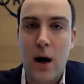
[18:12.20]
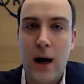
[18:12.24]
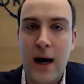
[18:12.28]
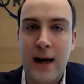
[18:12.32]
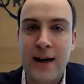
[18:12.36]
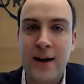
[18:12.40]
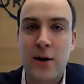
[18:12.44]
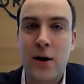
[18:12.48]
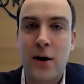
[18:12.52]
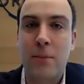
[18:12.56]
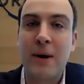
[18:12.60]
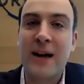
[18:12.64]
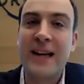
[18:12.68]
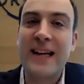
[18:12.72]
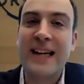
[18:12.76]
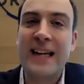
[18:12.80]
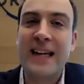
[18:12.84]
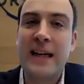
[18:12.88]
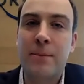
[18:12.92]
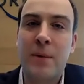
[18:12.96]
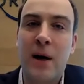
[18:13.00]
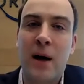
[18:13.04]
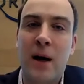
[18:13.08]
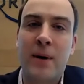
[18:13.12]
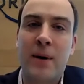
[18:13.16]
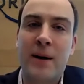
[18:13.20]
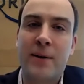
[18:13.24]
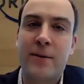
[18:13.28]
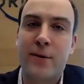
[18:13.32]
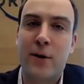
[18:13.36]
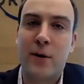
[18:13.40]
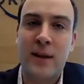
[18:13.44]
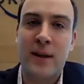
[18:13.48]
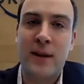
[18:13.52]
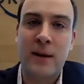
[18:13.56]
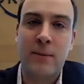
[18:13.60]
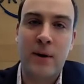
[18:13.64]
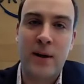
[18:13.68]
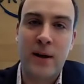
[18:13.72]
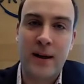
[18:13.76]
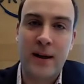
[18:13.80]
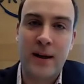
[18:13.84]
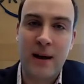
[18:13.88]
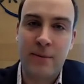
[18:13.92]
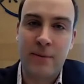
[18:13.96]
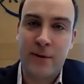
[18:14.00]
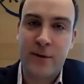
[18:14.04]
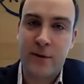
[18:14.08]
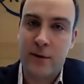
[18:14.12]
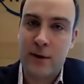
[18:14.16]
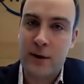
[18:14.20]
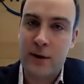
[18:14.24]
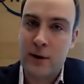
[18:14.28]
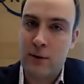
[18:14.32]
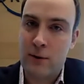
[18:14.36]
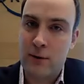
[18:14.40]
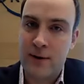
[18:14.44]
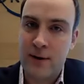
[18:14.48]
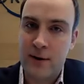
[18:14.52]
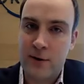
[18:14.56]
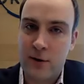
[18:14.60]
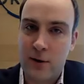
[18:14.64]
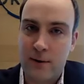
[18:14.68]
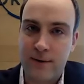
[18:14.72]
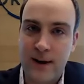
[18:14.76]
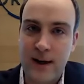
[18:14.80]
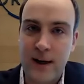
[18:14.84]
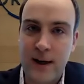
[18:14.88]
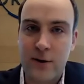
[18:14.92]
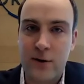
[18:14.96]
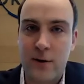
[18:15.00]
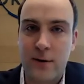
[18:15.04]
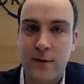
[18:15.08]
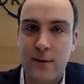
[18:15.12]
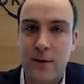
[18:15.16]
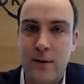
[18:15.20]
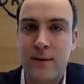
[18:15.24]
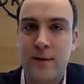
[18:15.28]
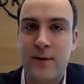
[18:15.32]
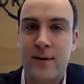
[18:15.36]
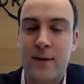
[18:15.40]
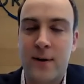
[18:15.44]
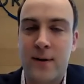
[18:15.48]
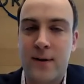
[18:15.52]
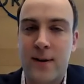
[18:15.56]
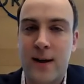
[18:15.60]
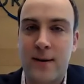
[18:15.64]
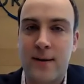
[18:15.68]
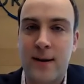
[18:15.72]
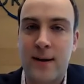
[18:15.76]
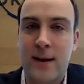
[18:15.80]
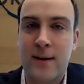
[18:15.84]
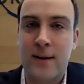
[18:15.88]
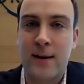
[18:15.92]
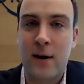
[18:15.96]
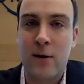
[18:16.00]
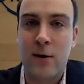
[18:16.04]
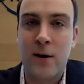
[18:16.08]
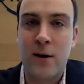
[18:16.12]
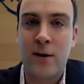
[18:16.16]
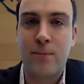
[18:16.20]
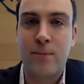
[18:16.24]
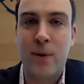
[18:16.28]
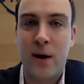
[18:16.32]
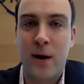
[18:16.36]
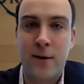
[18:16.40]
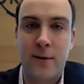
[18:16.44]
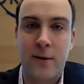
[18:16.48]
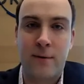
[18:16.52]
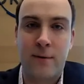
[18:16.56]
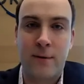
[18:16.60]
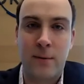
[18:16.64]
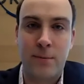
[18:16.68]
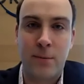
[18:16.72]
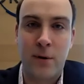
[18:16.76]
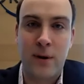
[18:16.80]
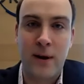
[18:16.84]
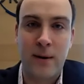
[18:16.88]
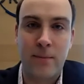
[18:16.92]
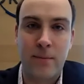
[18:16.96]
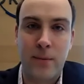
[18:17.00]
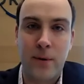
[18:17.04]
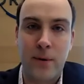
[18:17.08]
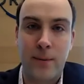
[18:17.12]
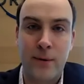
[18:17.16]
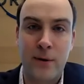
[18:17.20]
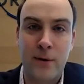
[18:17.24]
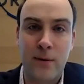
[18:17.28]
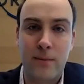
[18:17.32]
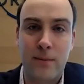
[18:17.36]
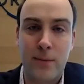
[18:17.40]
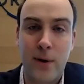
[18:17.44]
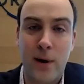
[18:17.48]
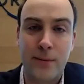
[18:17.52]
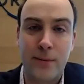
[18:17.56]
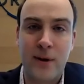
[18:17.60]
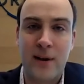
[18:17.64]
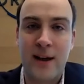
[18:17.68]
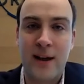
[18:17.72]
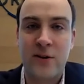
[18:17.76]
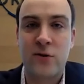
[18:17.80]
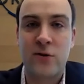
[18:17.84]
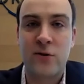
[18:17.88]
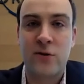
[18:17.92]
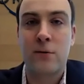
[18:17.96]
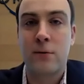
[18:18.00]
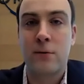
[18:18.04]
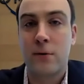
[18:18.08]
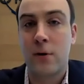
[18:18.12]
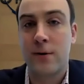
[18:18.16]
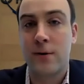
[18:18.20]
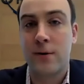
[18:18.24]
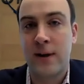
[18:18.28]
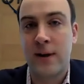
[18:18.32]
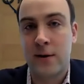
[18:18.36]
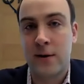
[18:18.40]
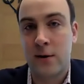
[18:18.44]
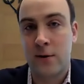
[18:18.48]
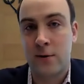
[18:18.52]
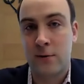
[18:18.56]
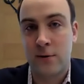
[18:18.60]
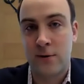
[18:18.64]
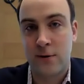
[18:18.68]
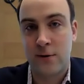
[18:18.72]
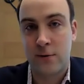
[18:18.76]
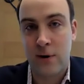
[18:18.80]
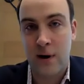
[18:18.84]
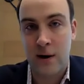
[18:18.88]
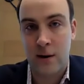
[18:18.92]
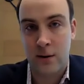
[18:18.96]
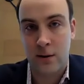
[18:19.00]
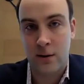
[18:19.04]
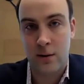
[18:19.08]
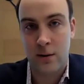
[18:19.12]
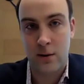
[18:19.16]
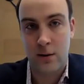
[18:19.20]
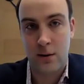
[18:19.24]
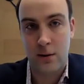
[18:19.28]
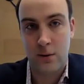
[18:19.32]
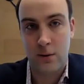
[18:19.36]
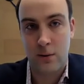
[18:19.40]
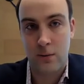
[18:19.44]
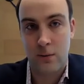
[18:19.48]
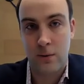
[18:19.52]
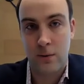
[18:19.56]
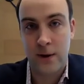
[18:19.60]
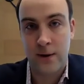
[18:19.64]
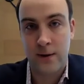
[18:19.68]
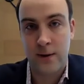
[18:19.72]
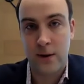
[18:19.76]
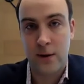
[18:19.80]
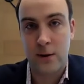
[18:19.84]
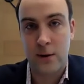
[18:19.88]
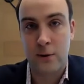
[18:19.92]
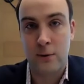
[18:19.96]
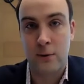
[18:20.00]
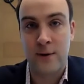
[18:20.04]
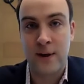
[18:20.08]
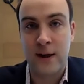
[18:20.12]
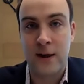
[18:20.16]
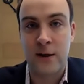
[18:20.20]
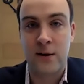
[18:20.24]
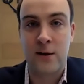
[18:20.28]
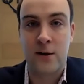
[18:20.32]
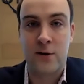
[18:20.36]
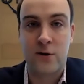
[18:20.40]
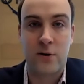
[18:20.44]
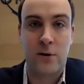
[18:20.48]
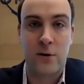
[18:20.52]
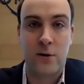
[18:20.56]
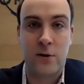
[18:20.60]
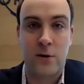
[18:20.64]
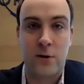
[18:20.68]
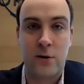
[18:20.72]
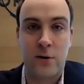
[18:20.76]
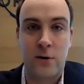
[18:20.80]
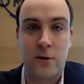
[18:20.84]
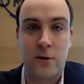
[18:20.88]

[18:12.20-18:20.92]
I don't know about email, but certainly when it comes to the usage of financial services, I think there is parts of the population who continue to struggle with using digital